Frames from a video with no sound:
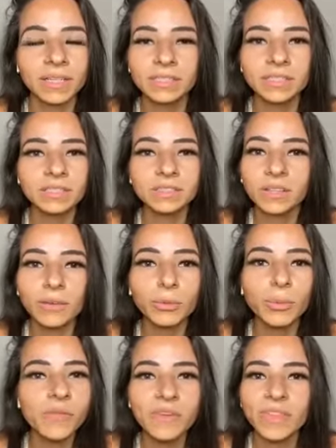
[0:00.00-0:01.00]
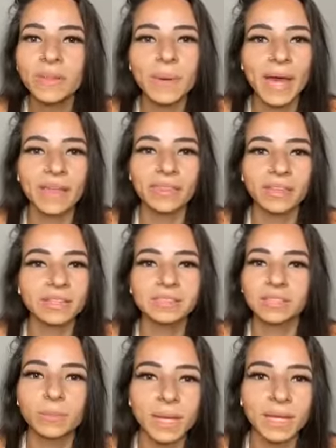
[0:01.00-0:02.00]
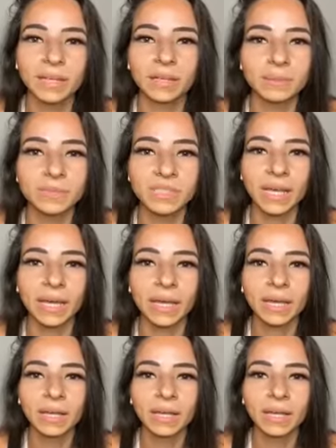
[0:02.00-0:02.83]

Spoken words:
It's because they're not removing the bad things that are making them sick.